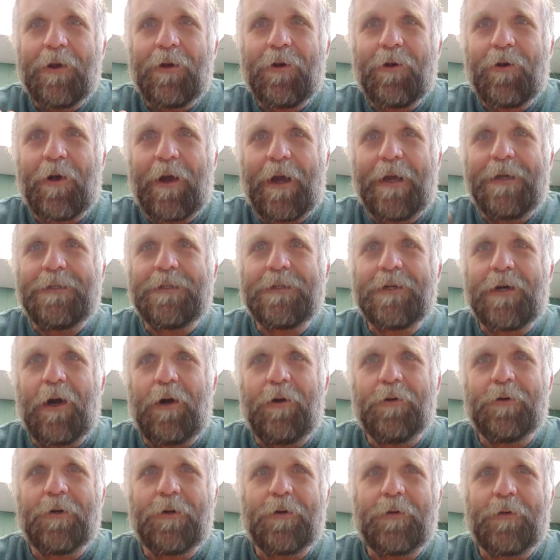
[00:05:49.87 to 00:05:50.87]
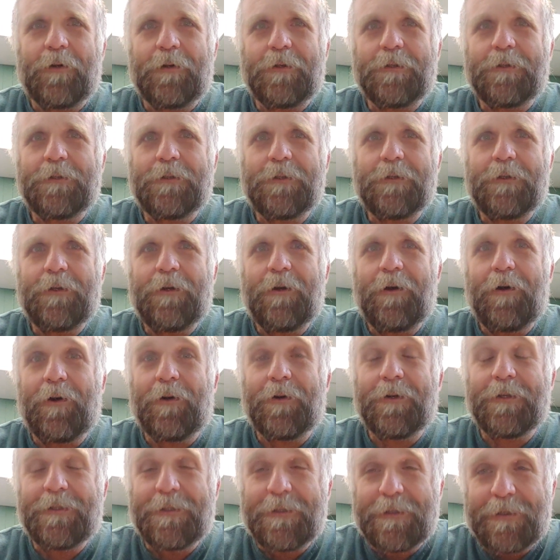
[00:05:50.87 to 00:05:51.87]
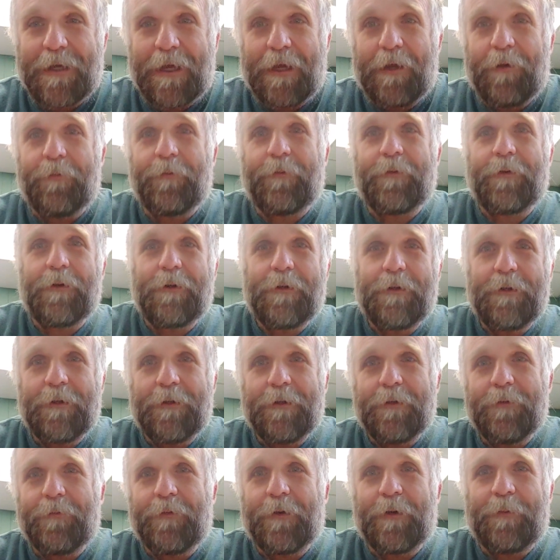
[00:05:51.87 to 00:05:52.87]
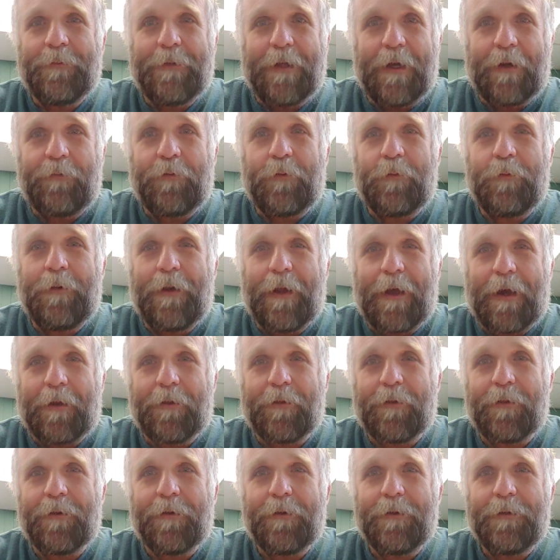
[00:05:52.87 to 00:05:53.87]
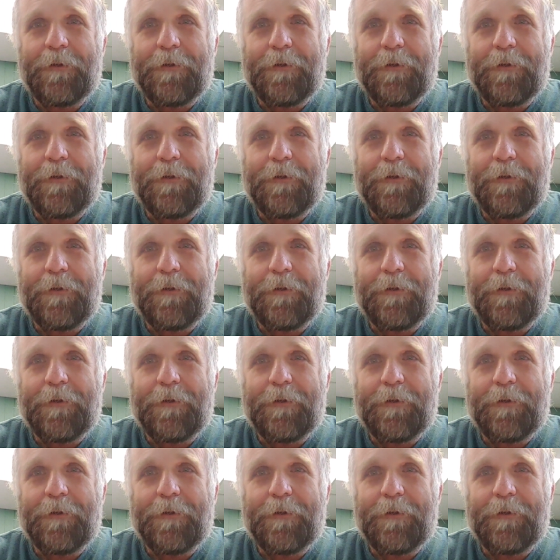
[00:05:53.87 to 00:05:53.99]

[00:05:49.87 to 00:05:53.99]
Christ's conquerors are safe from devil death.